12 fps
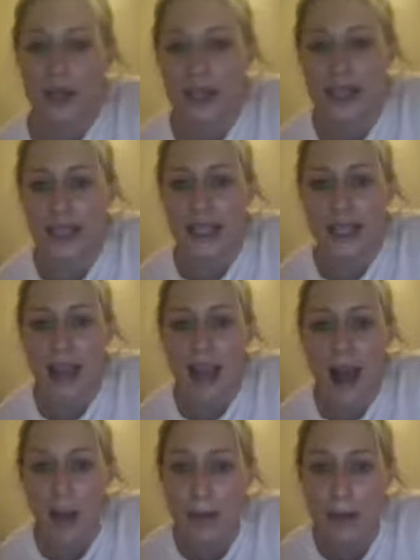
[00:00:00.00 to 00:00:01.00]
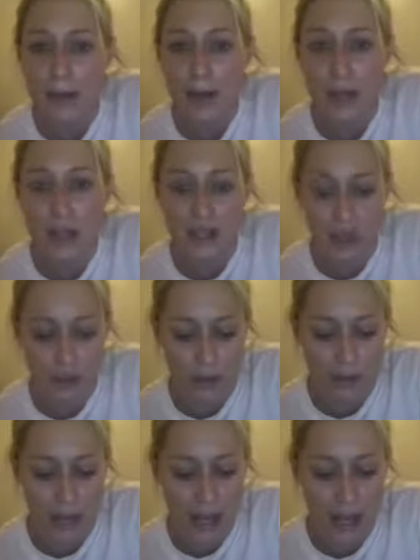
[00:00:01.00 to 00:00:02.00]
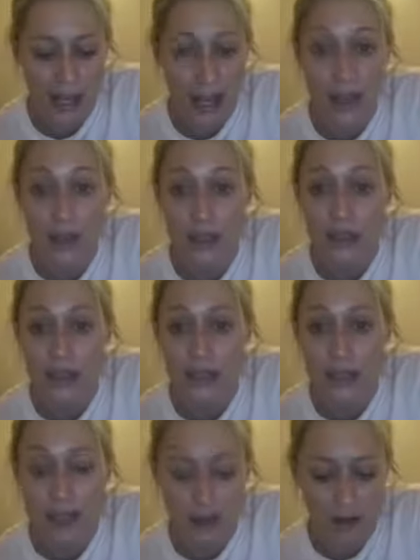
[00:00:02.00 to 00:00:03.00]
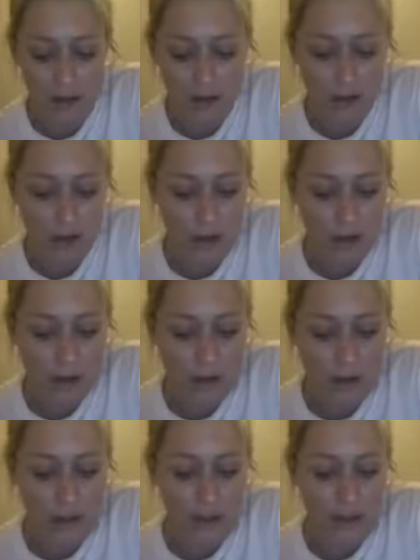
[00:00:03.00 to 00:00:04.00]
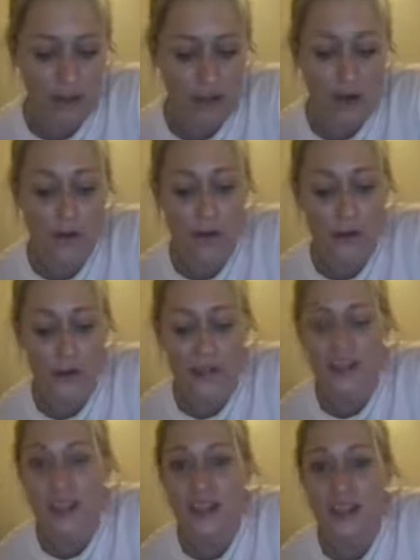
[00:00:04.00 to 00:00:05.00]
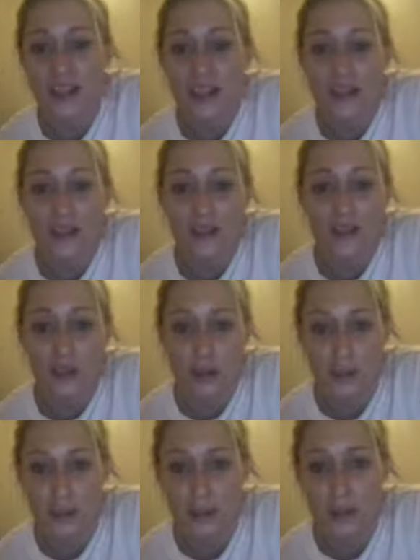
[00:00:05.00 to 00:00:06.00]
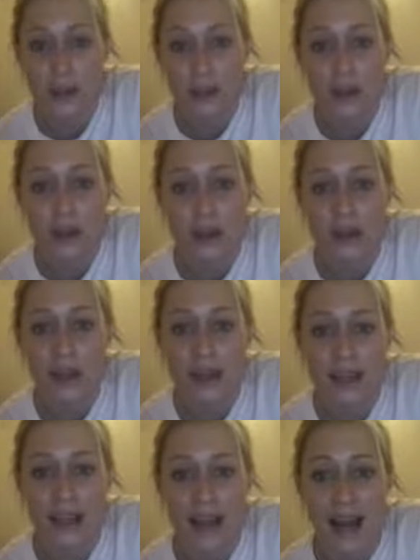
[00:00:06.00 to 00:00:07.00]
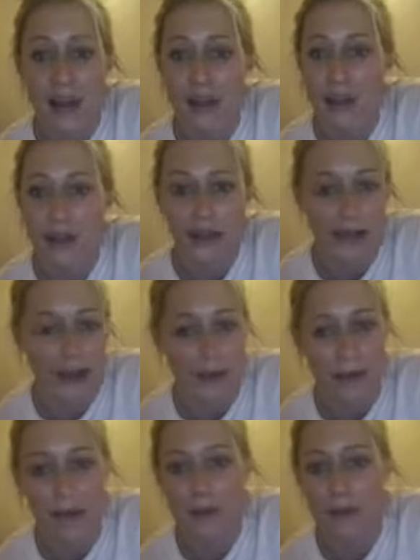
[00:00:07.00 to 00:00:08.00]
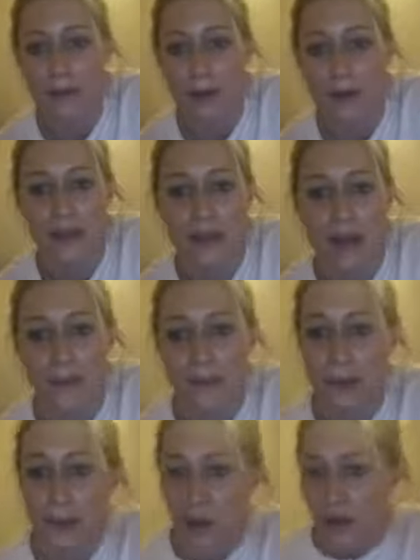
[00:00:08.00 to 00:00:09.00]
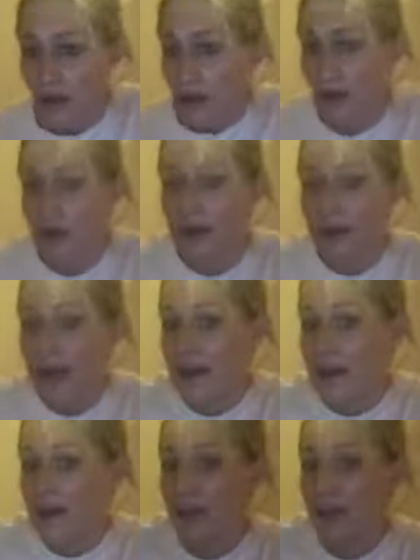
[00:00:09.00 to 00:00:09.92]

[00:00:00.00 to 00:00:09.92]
is we're going to see how many passes you can make, either to yourself, or for the older ones, if you've got somebody with you in the house, how many you can make with them, Or